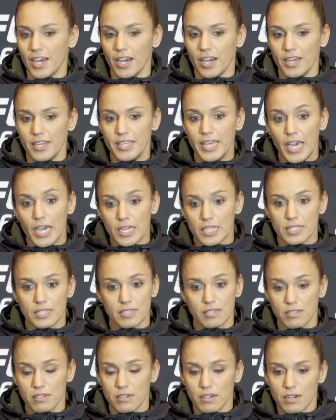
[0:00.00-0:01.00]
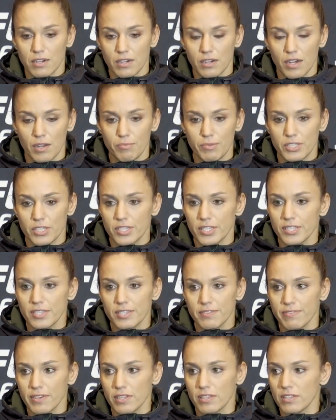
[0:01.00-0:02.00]
Yes, I mean,
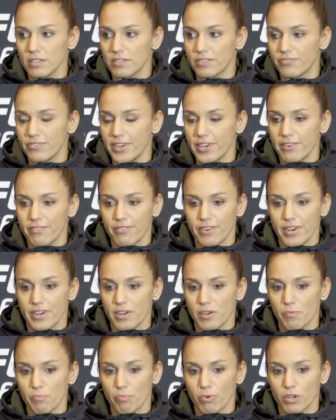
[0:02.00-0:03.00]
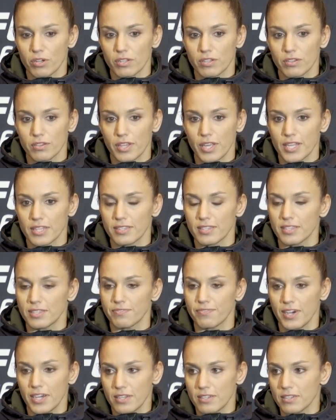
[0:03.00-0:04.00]
this event is very, very important, and this
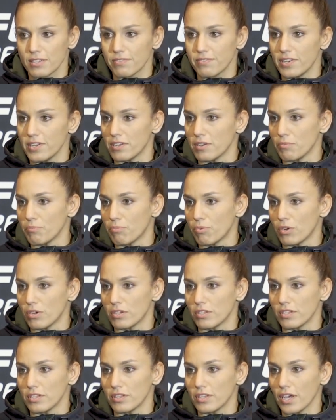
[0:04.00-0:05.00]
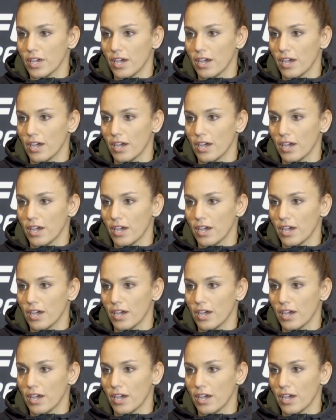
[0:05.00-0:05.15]
fight is very important.